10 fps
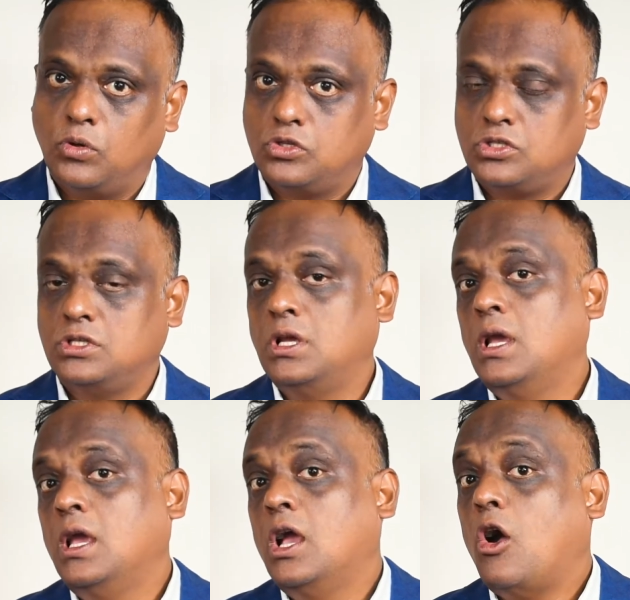posts.
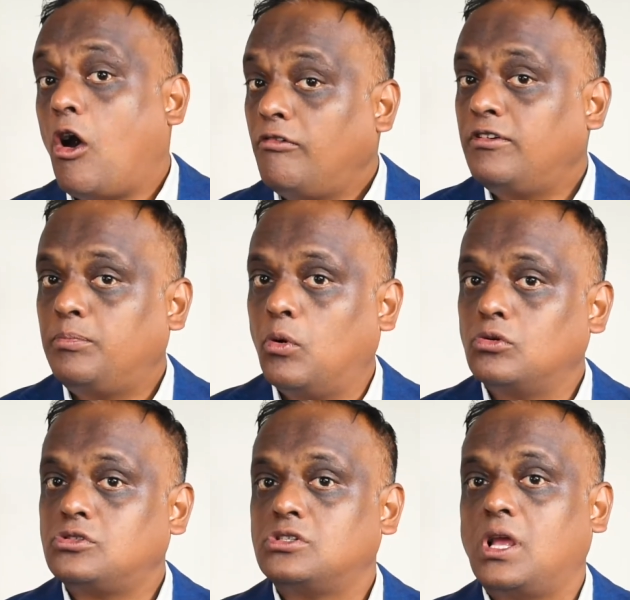Offer
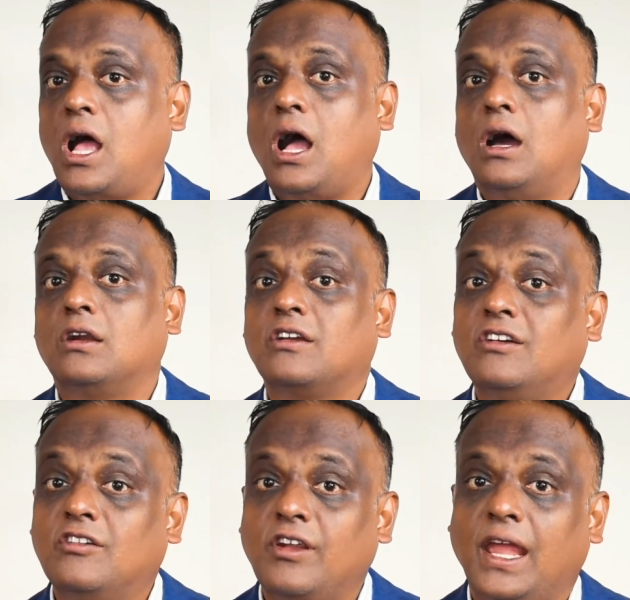posts are
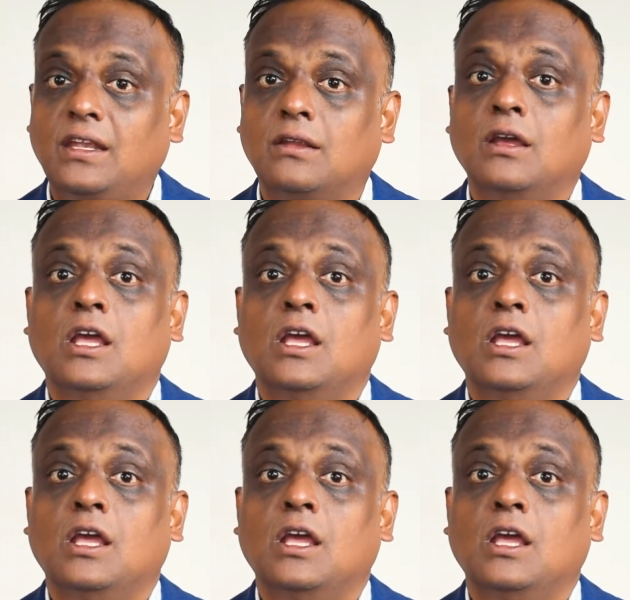great